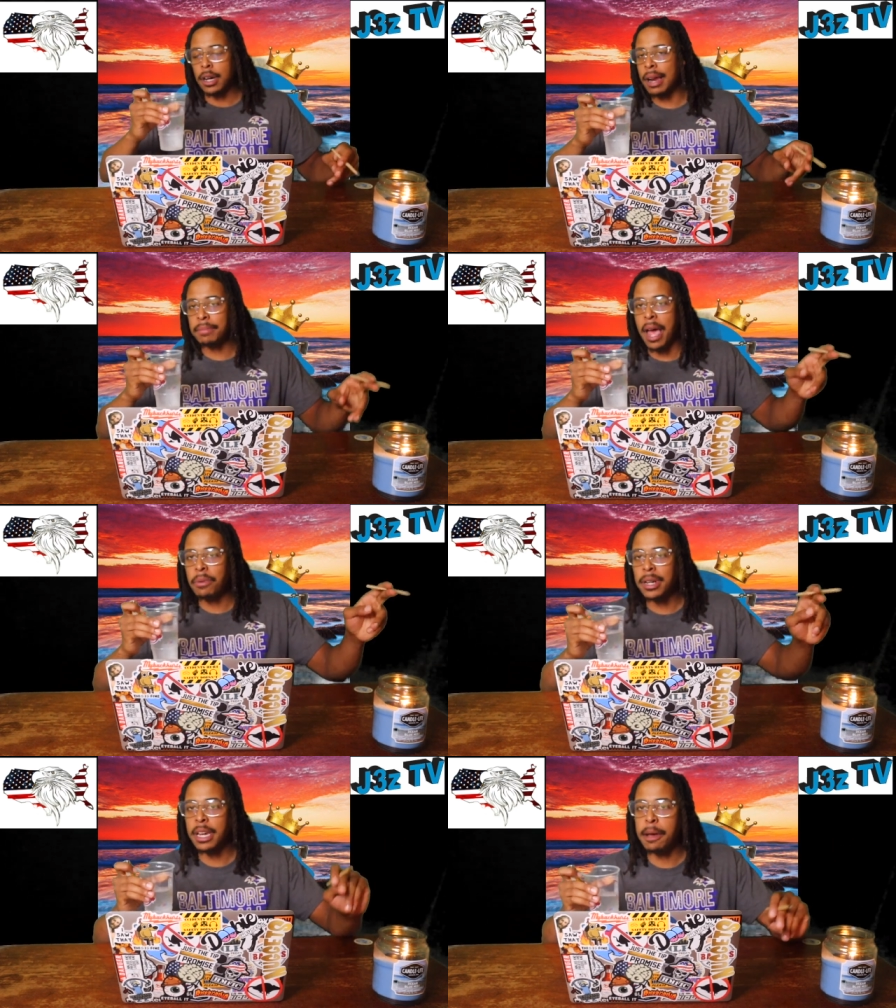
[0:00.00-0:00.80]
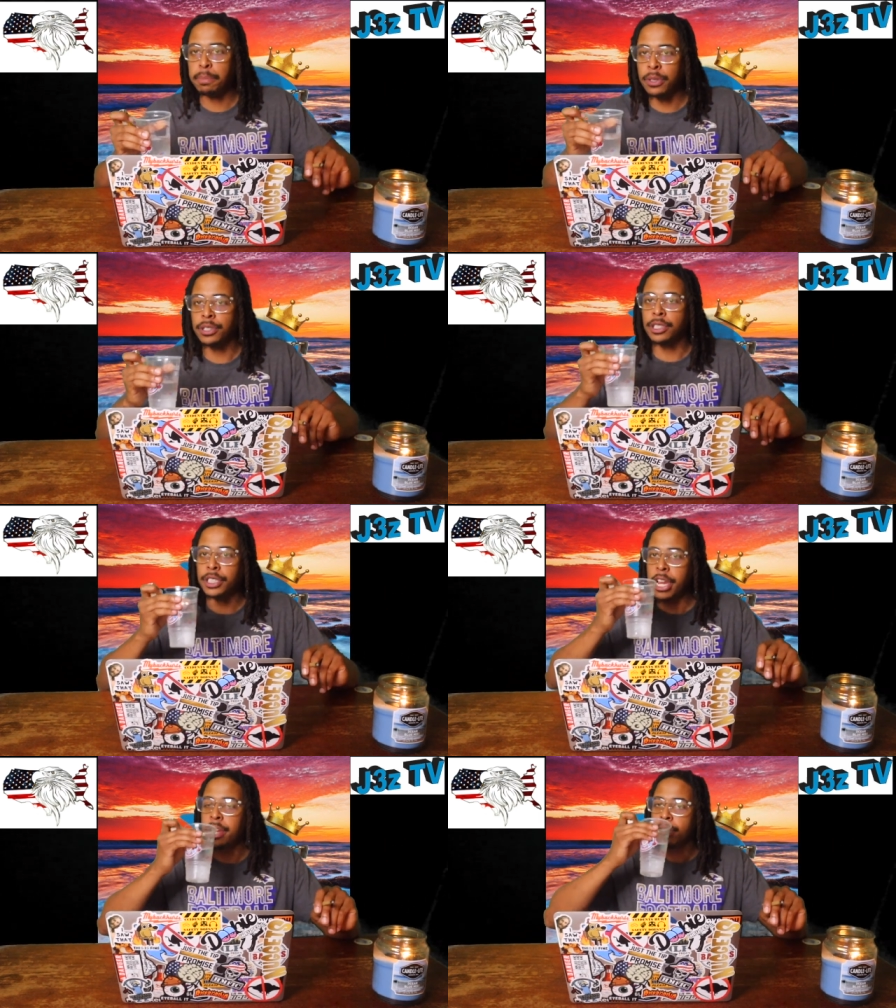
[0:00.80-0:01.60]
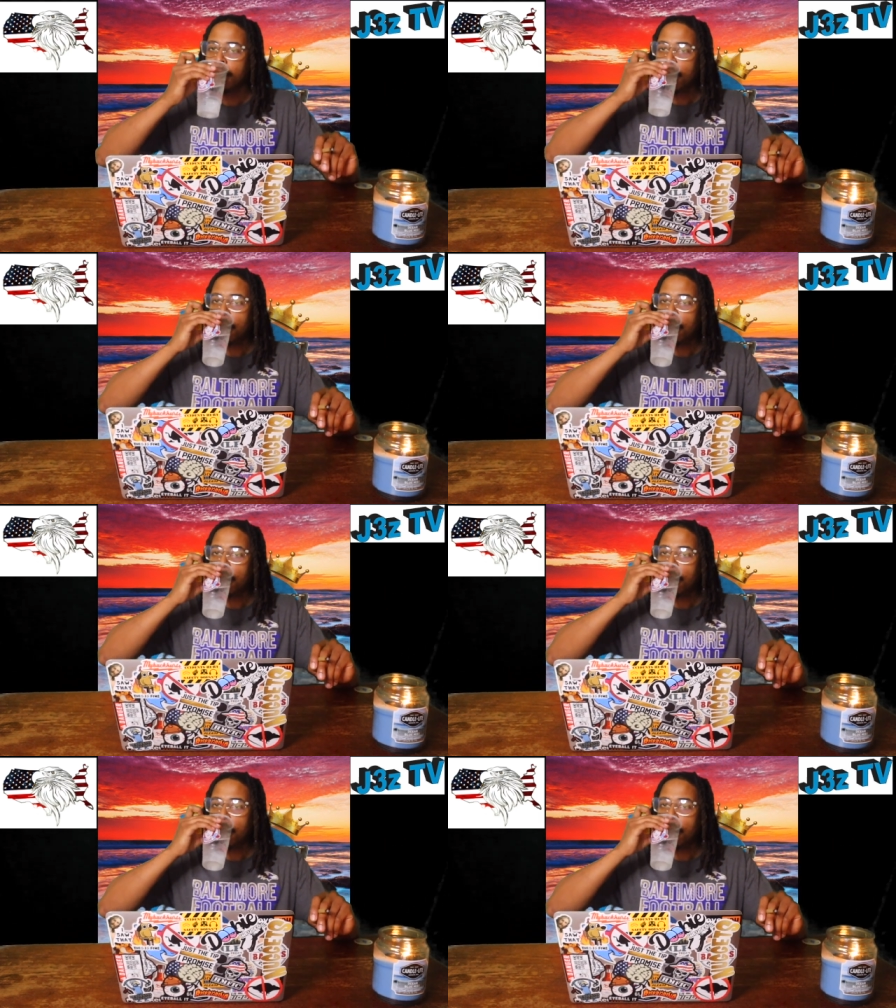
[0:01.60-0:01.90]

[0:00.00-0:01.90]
I'm not with that pussy shit.